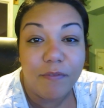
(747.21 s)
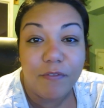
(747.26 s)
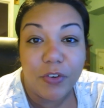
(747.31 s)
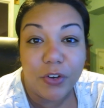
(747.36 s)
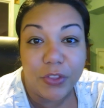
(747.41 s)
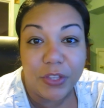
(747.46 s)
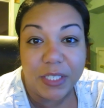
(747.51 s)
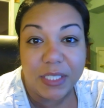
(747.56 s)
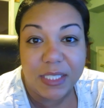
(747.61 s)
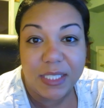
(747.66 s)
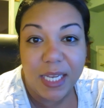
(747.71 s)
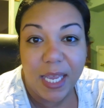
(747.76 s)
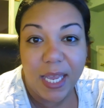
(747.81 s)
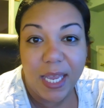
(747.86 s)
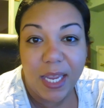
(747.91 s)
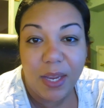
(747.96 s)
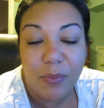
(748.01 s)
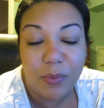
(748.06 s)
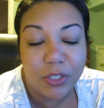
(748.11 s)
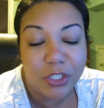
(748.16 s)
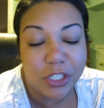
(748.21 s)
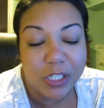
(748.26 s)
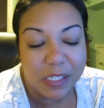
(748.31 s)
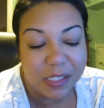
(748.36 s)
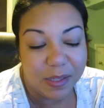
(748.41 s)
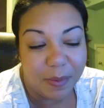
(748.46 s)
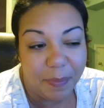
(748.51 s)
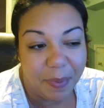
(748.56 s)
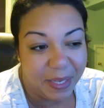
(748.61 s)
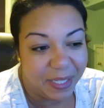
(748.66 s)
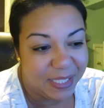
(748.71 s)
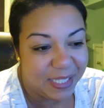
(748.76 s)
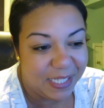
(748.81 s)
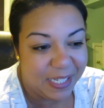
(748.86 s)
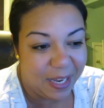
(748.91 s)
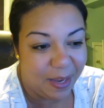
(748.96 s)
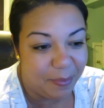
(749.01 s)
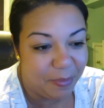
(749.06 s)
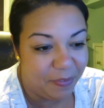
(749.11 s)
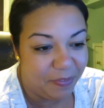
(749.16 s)
for the day, which is the best
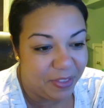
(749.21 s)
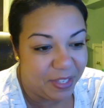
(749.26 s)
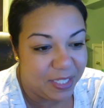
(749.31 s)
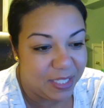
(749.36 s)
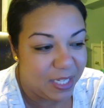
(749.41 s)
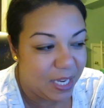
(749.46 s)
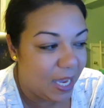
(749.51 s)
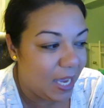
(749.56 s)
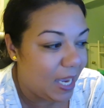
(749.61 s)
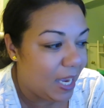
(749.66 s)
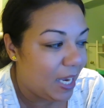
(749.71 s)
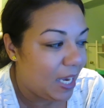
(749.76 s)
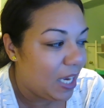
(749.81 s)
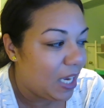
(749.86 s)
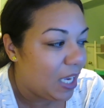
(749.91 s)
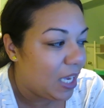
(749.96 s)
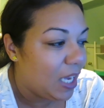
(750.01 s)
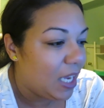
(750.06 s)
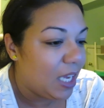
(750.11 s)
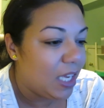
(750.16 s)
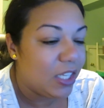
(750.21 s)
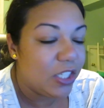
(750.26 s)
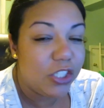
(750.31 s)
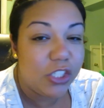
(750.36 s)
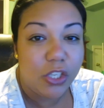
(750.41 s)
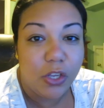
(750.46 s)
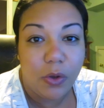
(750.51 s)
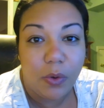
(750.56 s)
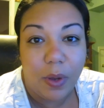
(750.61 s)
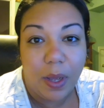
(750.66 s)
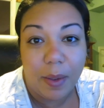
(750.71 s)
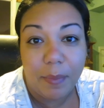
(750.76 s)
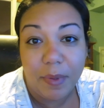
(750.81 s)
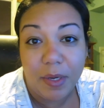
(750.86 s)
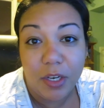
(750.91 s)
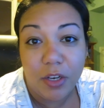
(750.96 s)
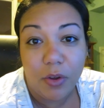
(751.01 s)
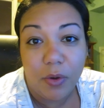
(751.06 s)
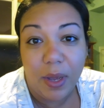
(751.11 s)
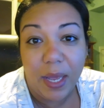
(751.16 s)
time of the day. So I'm
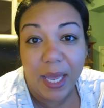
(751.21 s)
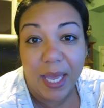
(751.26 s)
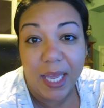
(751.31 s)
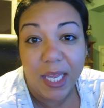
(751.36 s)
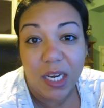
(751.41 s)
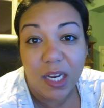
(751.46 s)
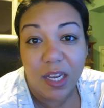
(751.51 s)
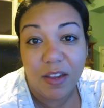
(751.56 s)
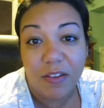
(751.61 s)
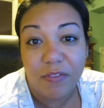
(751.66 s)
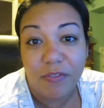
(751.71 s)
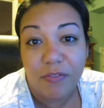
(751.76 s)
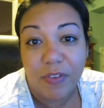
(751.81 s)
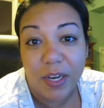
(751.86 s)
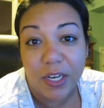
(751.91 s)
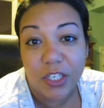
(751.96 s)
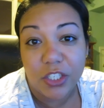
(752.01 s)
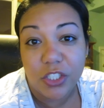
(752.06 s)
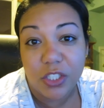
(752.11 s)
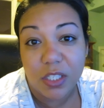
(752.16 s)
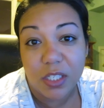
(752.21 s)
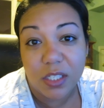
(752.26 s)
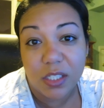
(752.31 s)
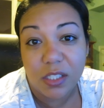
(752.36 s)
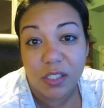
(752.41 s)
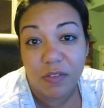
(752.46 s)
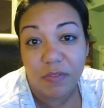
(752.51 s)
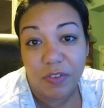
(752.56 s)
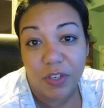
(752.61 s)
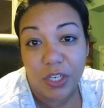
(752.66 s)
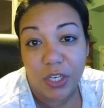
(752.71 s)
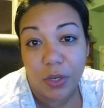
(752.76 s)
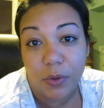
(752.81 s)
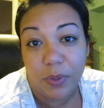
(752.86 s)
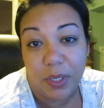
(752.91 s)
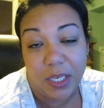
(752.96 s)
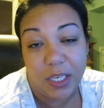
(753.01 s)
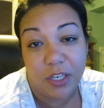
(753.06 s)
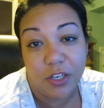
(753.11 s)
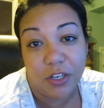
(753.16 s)
gonna go ahead and finish this
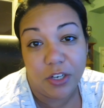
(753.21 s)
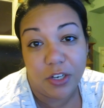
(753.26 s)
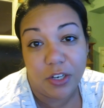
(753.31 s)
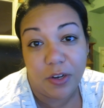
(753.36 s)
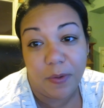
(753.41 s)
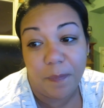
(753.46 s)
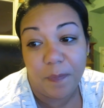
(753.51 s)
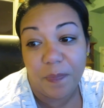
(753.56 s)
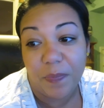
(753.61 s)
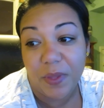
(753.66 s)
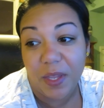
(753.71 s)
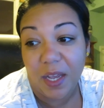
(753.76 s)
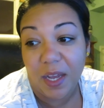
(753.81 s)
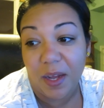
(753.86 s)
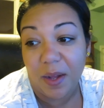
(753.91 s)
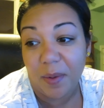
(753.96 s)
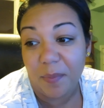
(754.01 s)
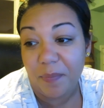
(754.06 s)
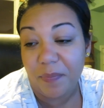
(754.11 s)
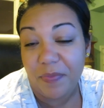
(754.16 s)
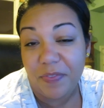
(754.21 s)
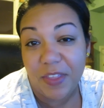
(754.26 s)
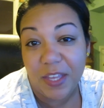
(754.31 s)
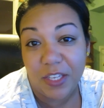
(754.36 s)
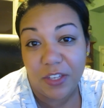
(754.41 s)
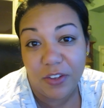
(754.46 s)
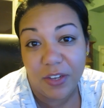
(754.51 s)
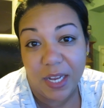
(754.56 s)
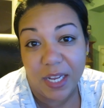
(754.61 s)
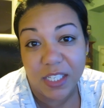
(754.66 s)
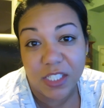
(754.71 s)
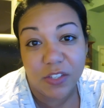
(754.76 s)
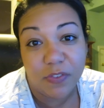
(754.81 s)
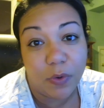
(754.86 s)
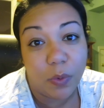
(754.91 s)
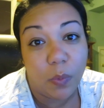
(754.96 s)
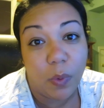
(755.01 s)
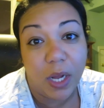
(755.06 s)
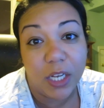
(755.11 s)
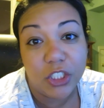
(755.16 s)
video here. Thank you guys
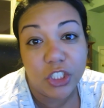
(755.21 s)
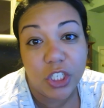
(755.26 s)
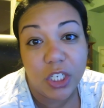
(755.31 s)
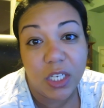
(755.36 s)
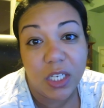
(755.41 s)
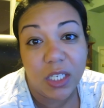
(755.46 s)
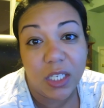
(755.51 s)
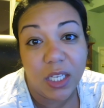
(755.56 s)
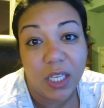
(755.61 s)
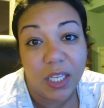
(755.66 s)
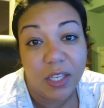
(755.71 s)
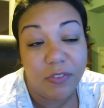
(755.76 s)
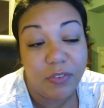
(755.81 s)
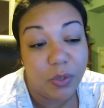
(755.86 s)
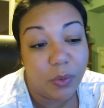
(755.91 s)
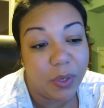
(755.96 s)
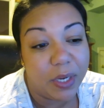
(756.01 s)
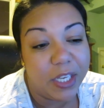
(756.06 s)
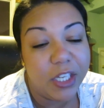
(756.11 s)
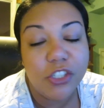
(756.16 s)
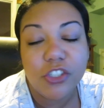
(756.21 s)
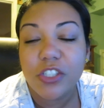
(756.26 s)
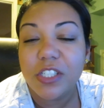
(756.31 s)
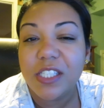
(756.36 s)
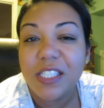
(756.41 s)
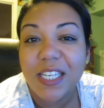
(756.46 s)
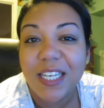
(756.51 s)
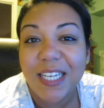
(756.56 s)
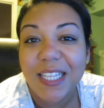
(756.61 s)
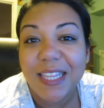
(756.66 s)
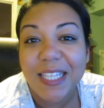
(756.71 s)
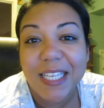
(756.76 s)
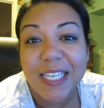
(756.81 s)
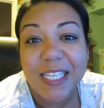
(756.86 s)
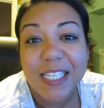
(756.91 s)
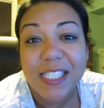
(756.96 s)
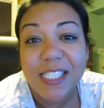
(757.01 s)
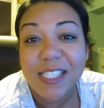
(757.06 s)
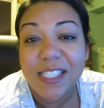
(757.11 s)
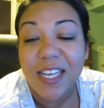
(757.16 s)
for watching. If you were interested in
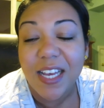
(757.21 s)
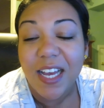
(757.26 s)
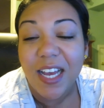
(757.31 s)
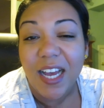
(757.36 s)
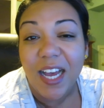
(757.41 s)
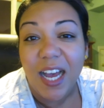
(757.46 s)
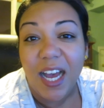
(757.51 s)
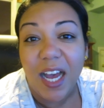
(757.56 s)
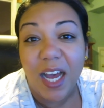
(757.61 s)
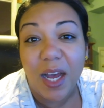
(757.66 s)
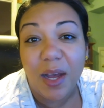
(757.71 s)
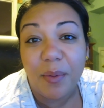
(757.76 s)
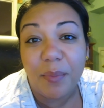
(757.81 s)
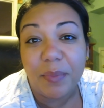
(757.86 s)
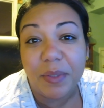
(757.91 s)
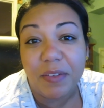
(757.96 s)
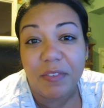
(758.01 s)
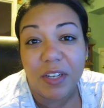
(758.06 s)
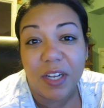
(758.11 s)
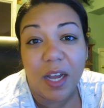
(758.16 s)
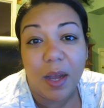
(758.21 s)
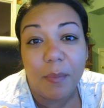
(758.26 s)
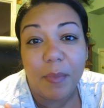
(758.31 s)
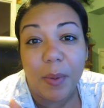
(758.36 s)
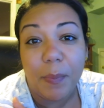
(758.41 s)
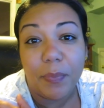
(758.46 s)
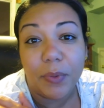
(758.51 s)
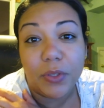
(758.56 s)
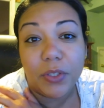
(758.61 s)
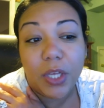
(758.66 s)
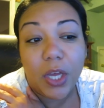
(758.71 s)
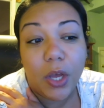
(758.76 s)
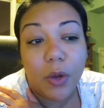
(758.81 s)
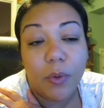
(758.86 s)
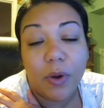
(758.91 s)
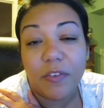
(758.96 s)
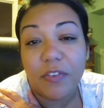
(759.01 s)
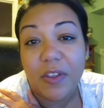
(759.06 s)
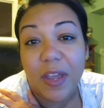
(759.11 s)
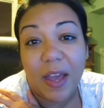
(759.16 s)
this, leave a comment
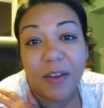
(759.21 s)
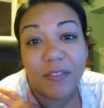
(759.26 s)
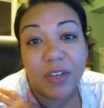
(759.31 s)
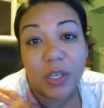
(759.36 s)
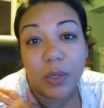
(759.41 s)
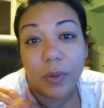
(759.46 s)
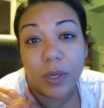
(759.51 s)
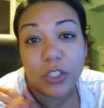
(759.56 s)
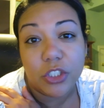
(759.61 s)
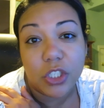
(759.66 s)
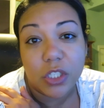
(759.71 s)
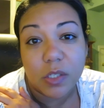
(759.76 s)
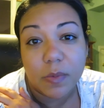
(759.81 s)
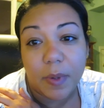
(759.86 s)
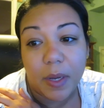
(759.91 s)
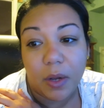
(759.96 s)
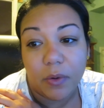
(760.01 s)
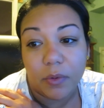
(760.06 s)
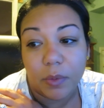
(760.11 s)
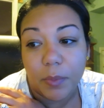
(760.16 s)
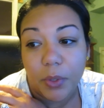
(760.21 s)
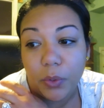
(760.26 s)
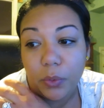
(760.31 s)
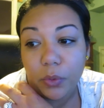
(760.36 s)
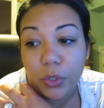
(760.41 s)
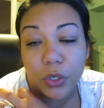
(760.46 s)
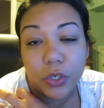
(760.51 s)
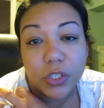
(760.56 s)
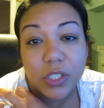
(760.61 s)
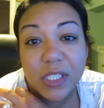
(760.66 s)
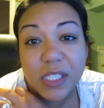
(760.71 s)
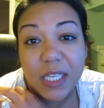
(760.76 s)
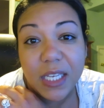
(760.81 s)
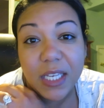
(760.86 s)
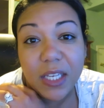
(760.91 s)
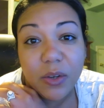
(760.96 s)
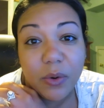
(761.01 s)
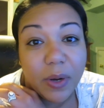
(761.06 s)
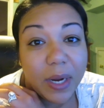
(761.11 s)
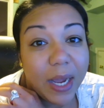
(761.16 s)
below, or if you have any questions about remote
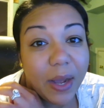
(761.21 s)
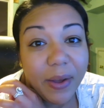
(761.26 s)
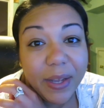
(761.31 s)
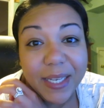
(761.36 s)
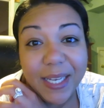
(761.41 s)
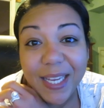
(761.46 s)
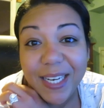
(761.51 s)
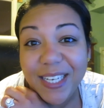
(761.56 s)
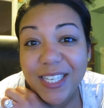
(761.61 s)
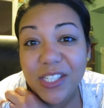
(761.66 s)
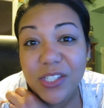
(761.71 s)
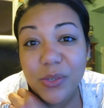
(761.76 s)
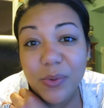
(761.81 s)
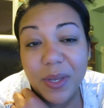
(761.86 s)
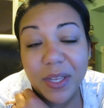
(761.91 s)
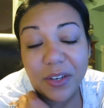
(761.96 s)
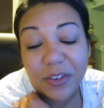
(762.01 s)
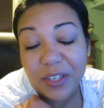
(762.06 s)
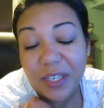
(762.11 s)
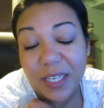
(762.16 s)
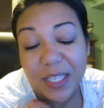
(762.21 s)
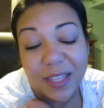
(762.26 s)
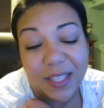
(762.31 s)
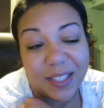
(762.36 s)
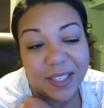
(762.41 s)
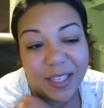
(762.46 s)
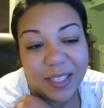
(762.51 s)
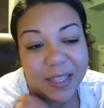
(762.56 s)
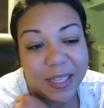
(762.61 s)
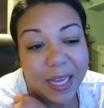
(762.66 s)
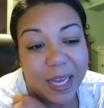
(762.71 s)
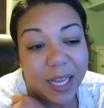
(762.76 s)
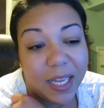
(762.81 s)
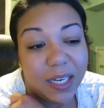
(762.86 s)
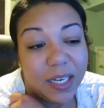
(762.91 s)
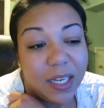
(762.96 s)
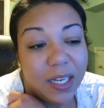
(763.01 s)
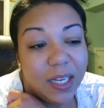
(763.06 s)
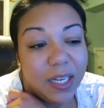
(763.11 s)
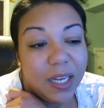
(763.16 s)
nursing or how I got into it or anything like
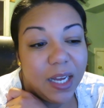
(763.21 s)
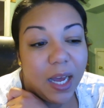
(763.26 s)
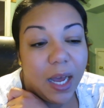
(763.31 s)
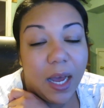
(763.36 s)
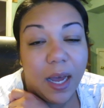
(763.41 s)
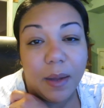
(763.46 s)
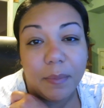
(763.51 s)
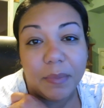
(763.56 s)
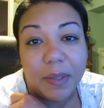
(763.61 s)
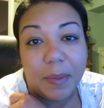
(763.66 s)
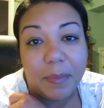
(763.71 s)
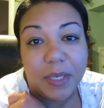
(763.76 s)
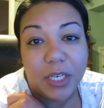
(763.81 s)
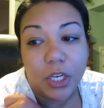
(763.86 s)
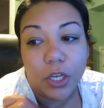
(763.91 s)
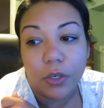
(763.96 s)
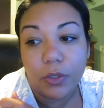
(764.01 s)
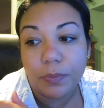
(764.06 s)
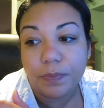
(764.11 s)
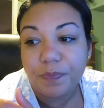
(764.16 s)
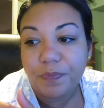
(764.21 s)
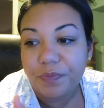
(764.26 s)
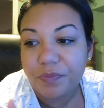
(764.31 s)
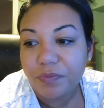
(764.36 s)
that, let me know.